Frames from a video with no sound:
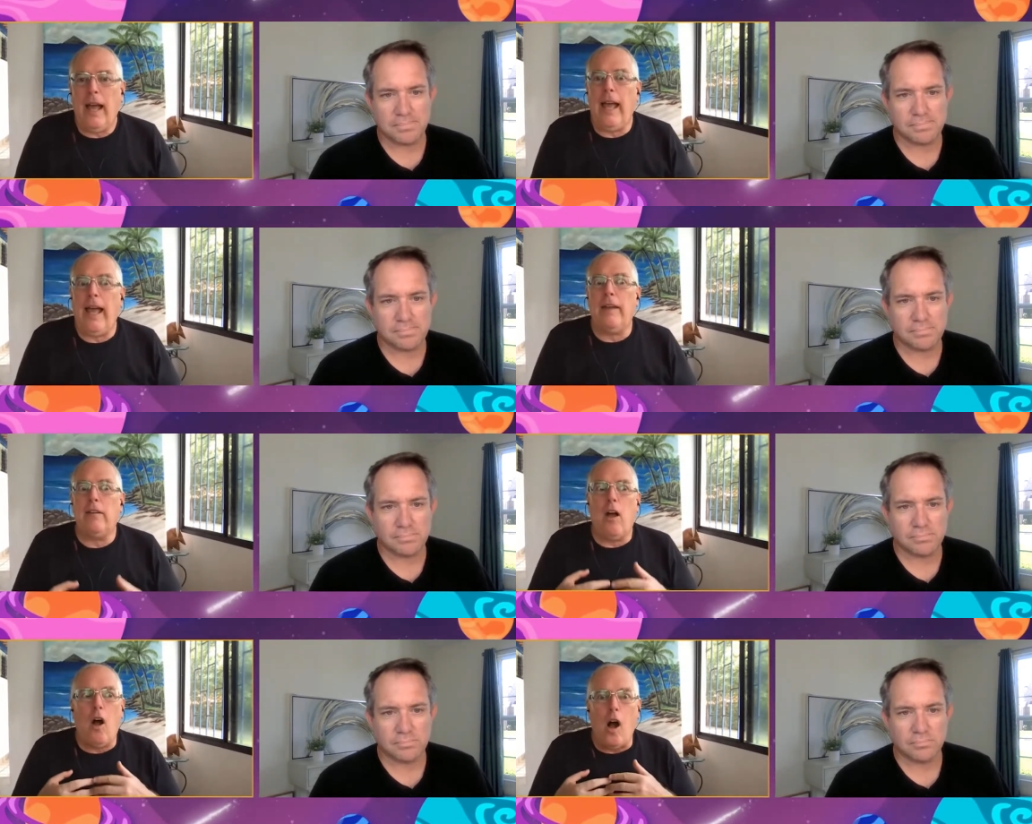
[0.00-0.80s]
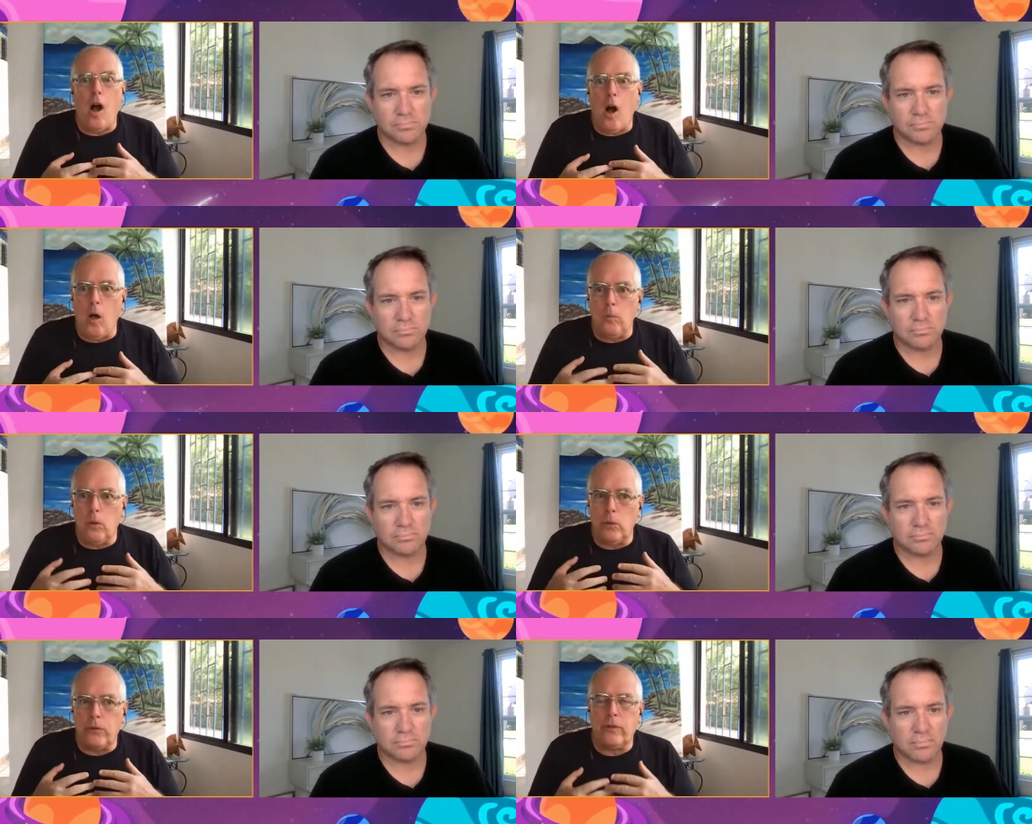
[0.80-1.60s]
Speaker 1: and
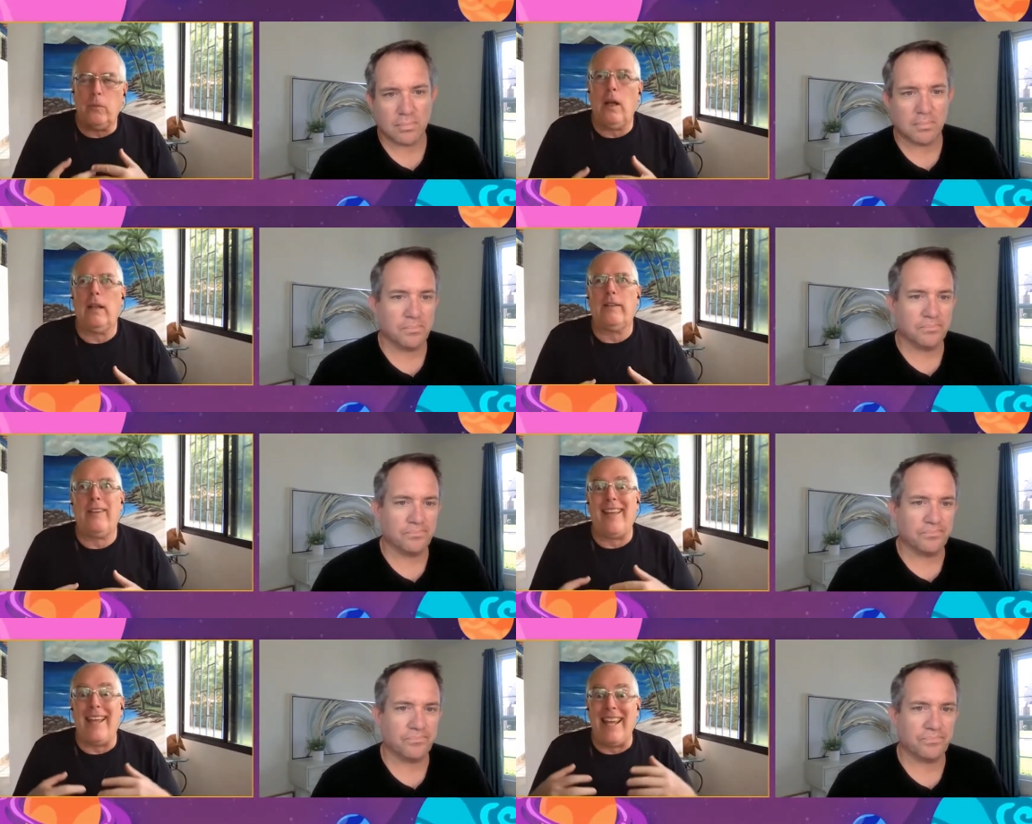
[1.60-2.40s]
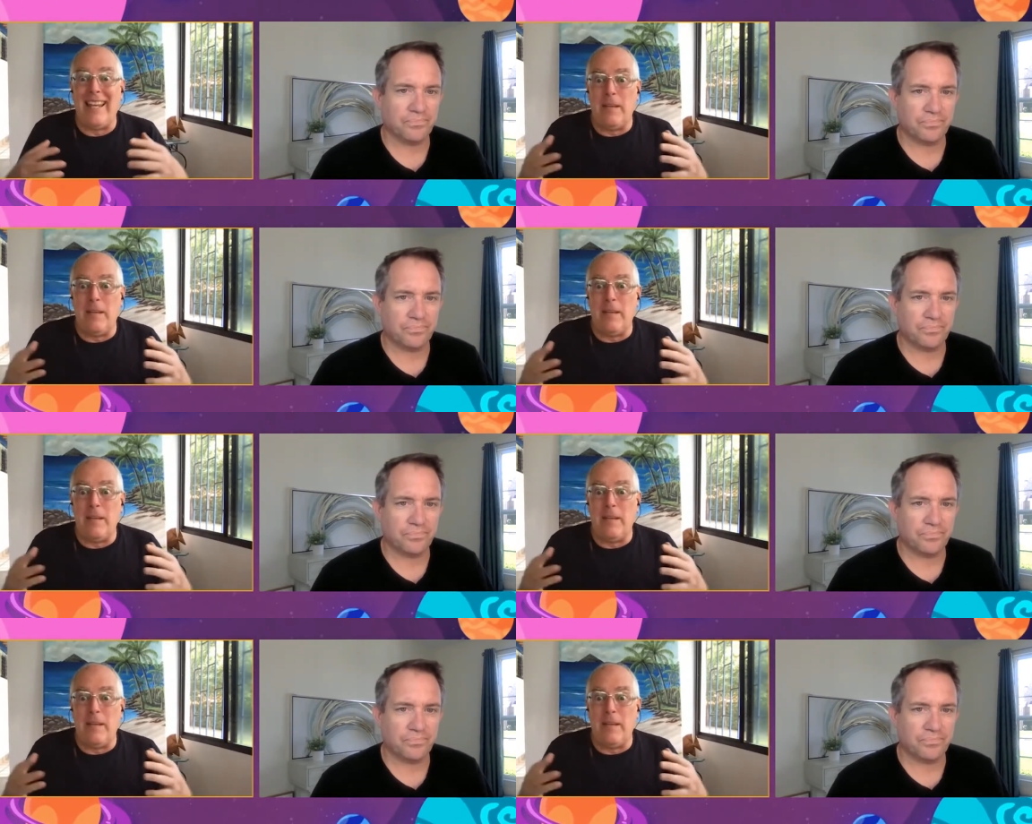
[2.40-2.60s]
almost, well, I'd say